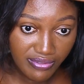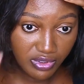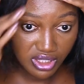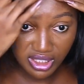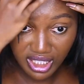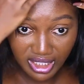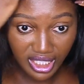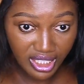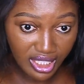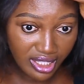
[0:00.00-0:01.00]
I've not done
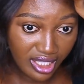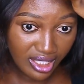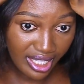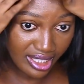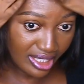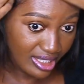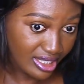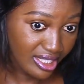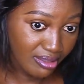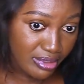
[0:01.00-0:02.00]
anything
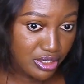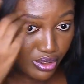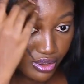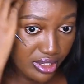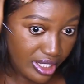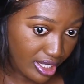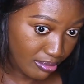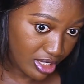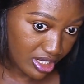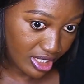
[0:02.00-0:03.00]
major to the hair,
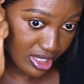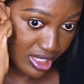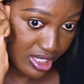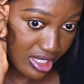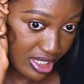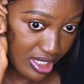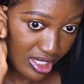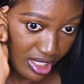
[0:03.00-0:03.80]
but you can see that